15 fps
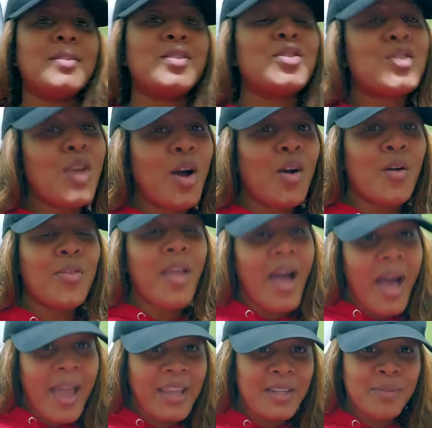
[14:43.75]
so the
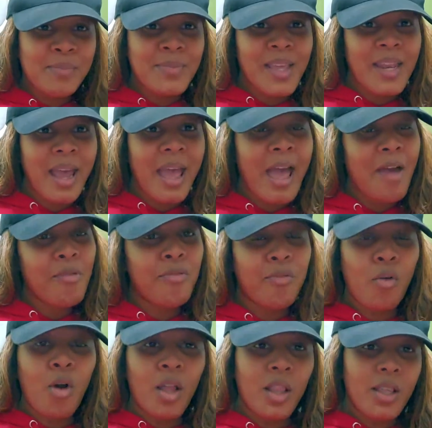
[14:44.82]
item that I have
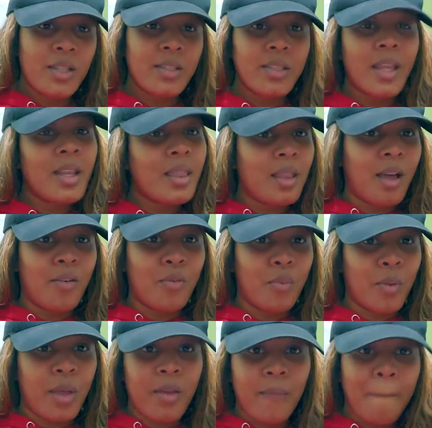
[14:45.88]
fallen in love
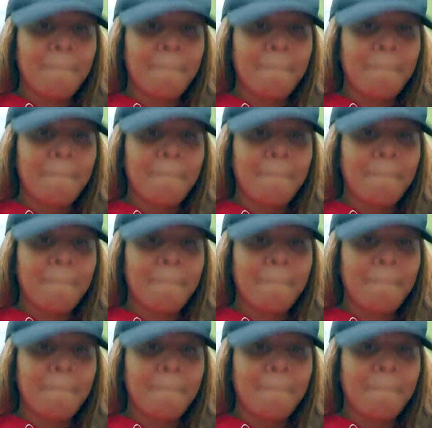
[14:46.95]
with